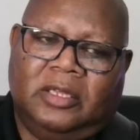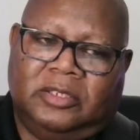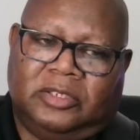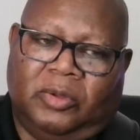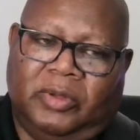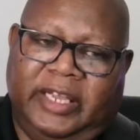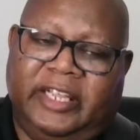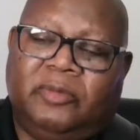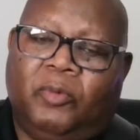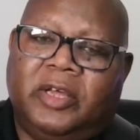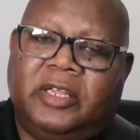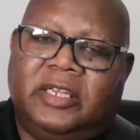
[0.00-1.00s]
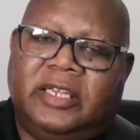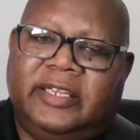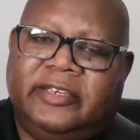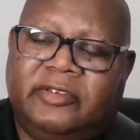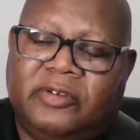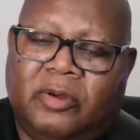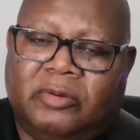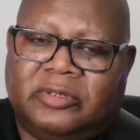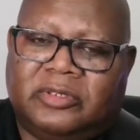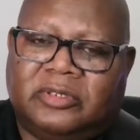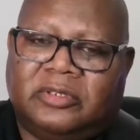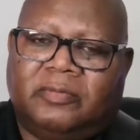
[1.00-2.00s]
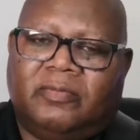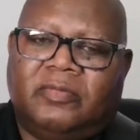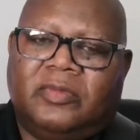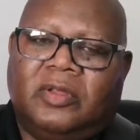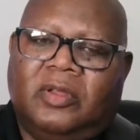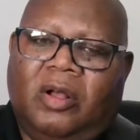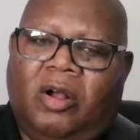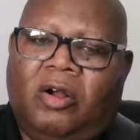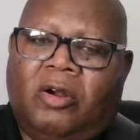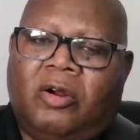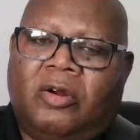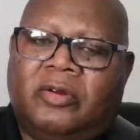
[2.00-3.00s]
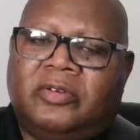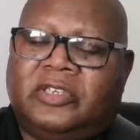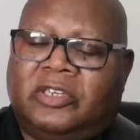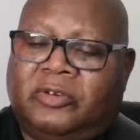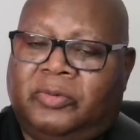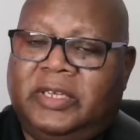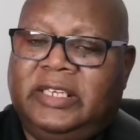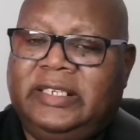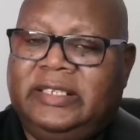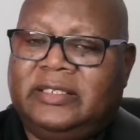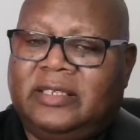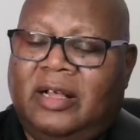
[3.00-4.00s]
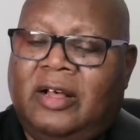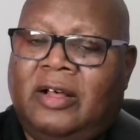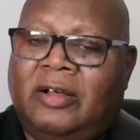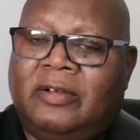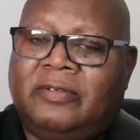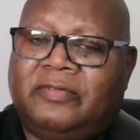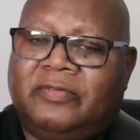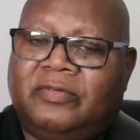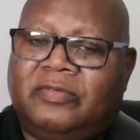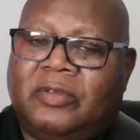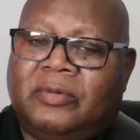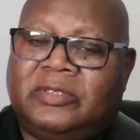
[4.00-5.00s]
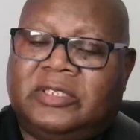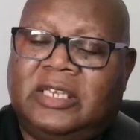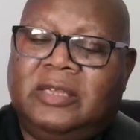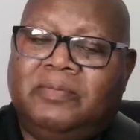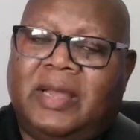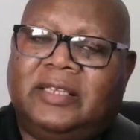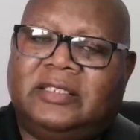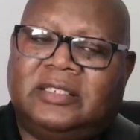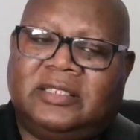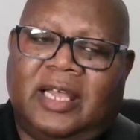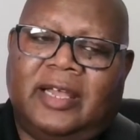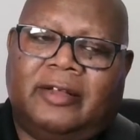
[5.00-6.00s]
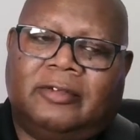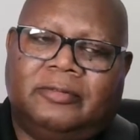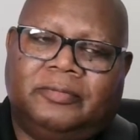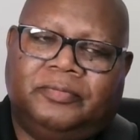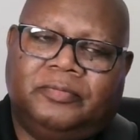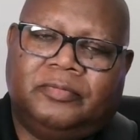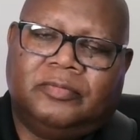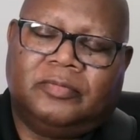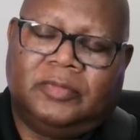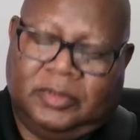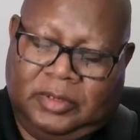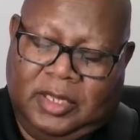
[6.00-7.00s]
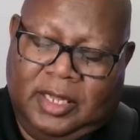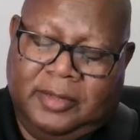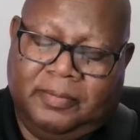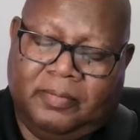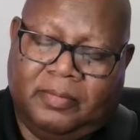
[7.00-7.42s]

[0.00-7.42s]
So each one of these notes are degrees of the C major scale. Okay?